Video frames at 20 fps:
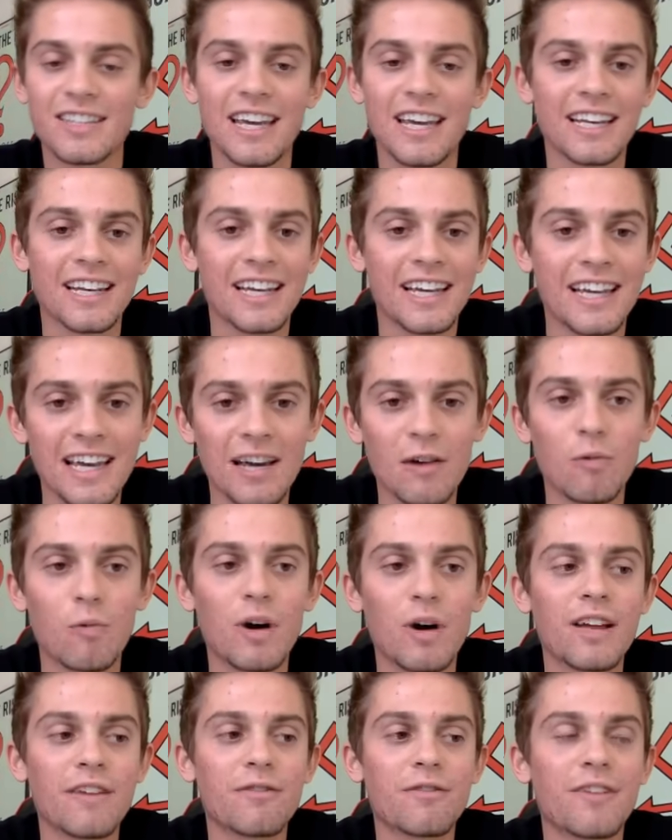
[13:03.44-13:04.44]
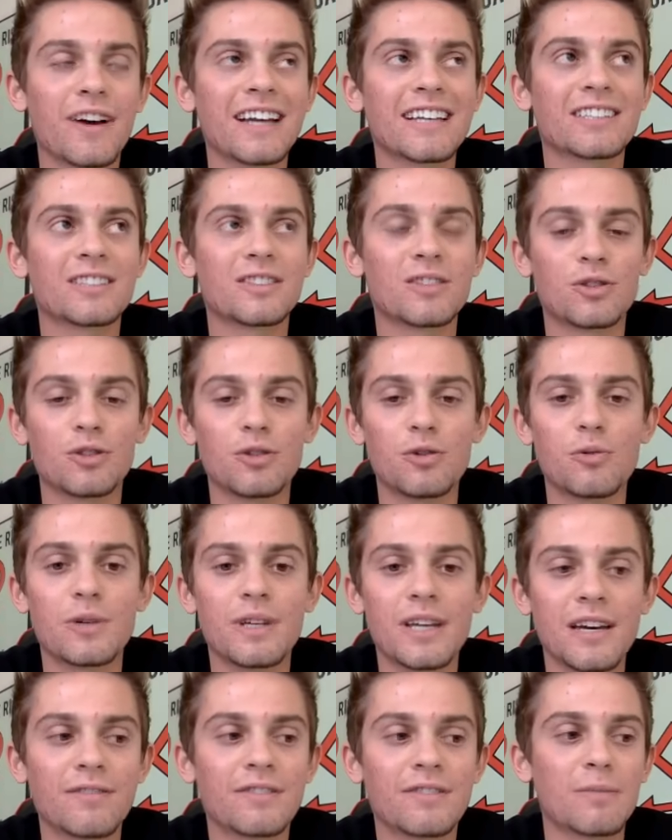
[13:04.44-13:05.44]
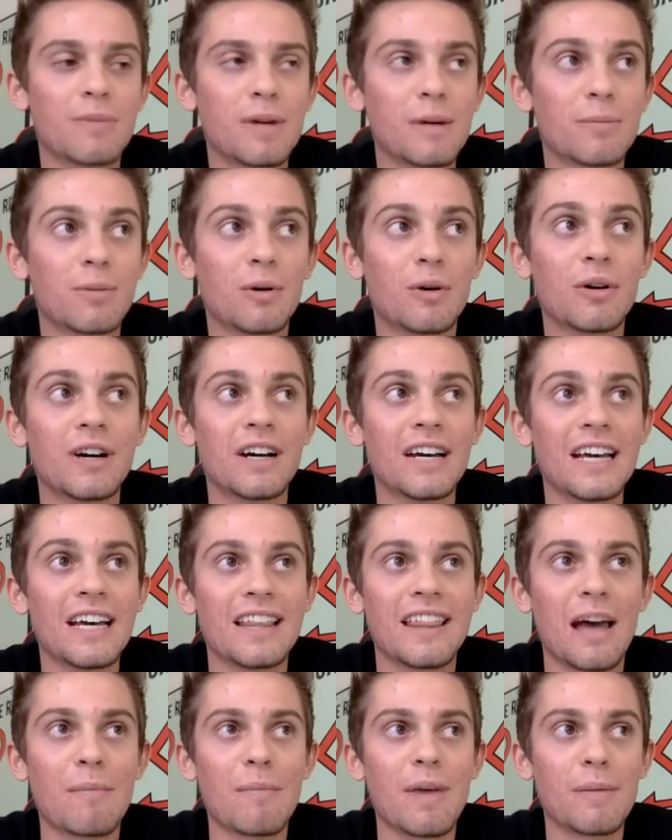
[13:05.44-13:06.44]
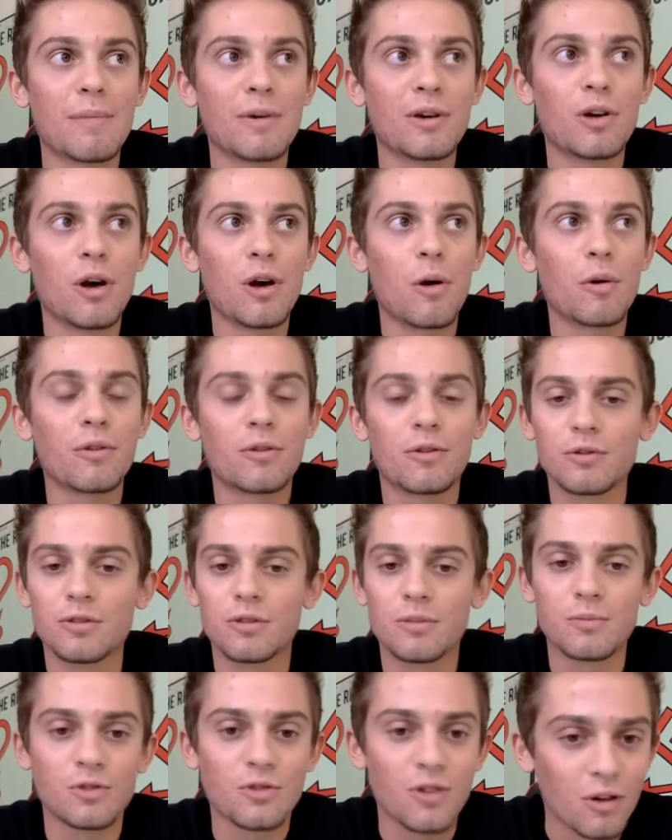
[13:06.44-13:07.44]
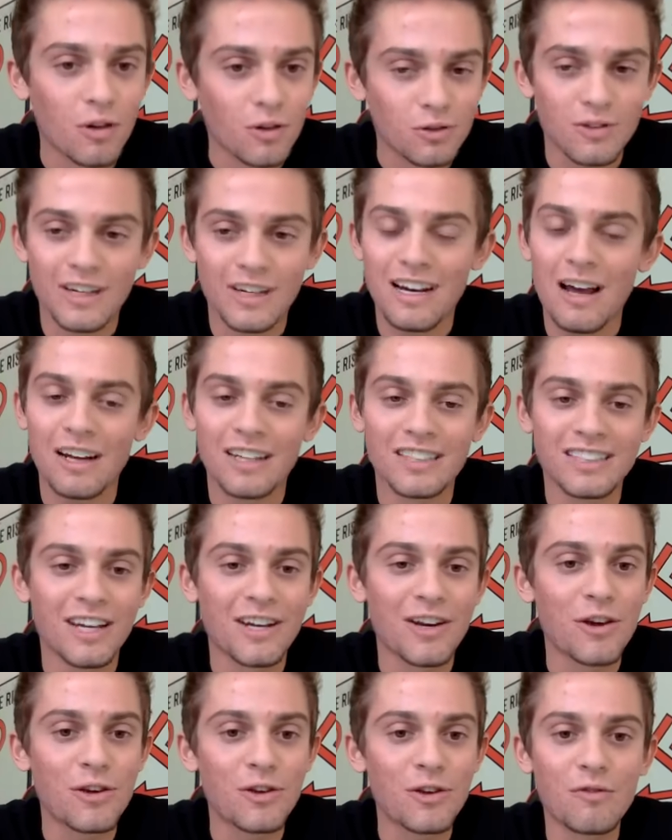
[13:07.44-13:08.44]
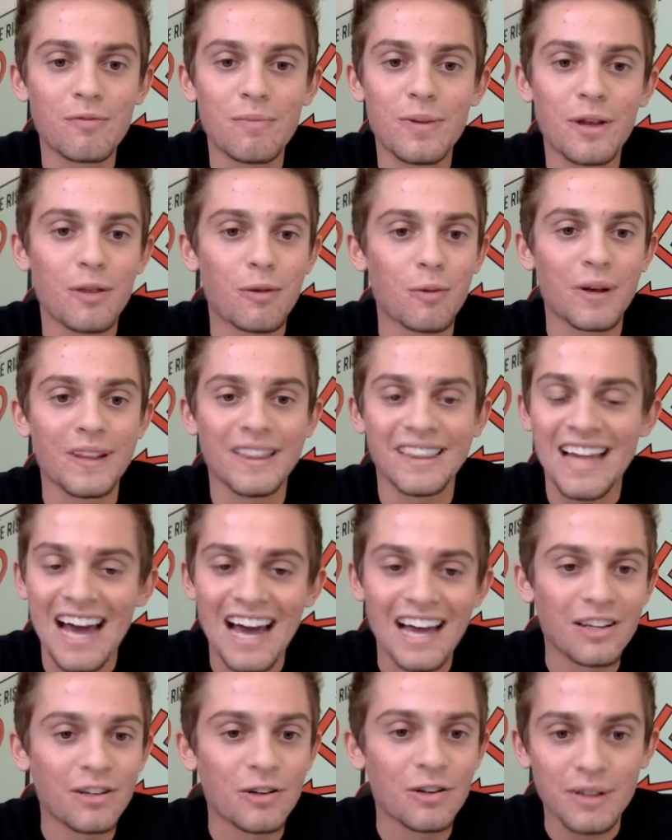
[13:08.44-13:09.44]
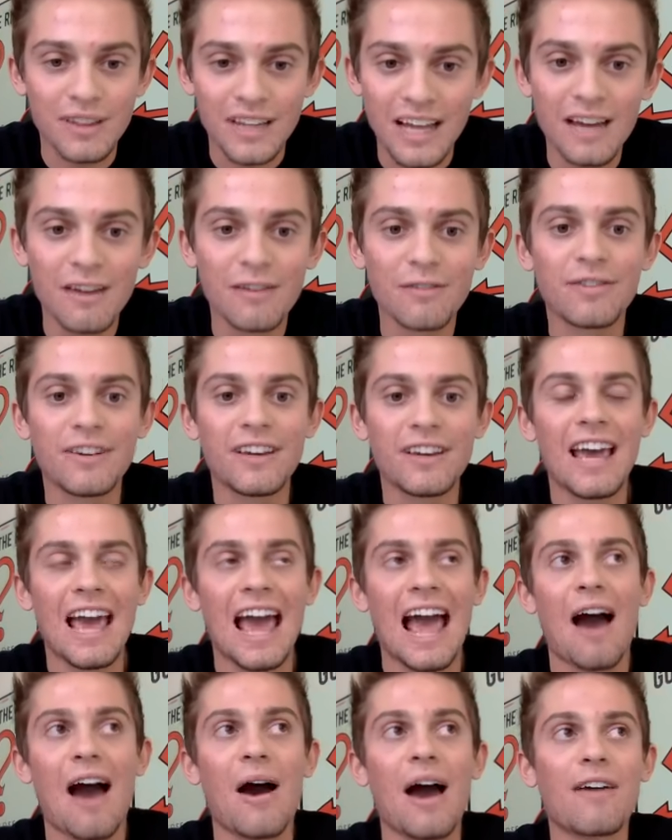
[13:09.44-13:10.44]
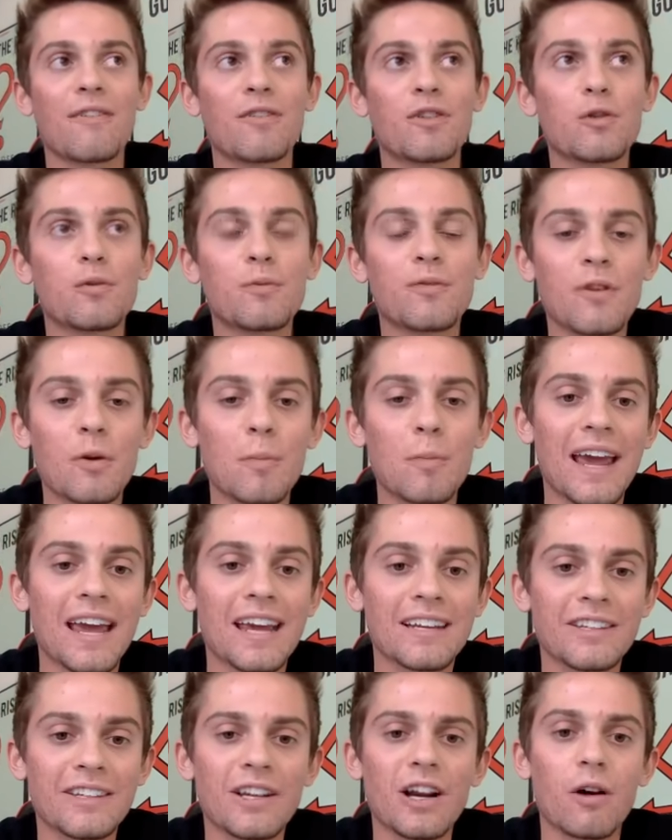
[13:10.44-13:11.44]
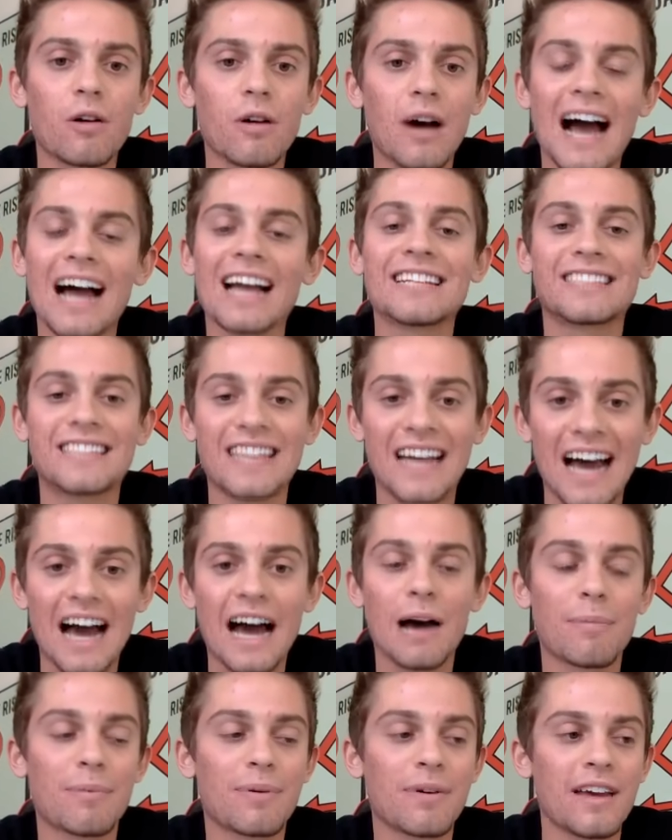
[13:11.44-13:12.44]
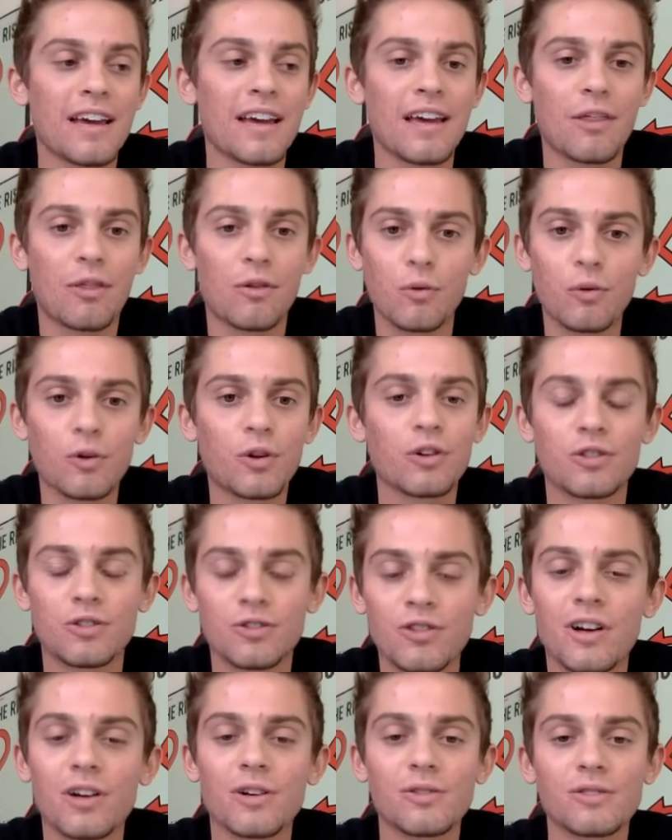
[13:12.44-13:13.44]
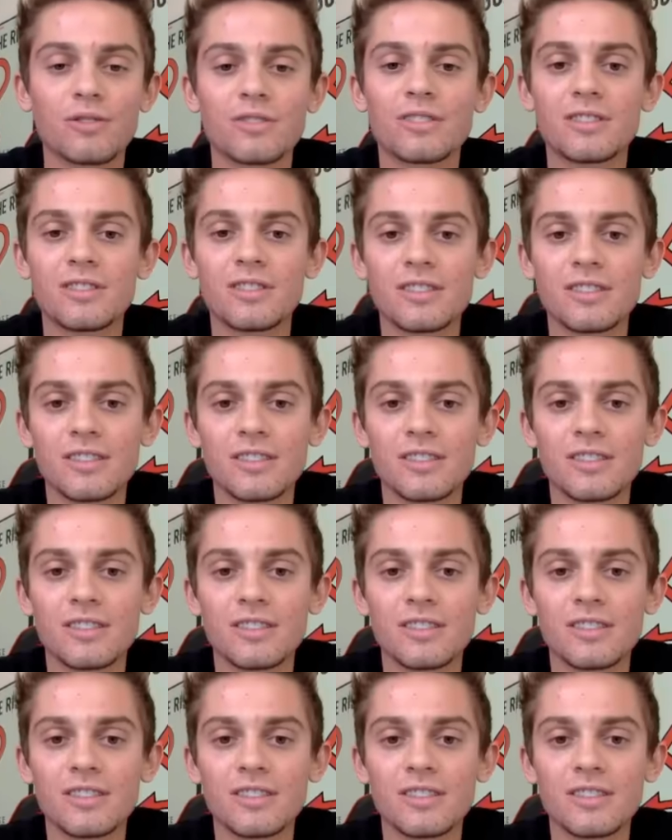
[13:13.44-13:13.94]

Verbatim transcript: taking a hit what advice do you give to people that may be going through some struggles right now because i know you've been through a lot in your life how have you remained you know on top through your struggles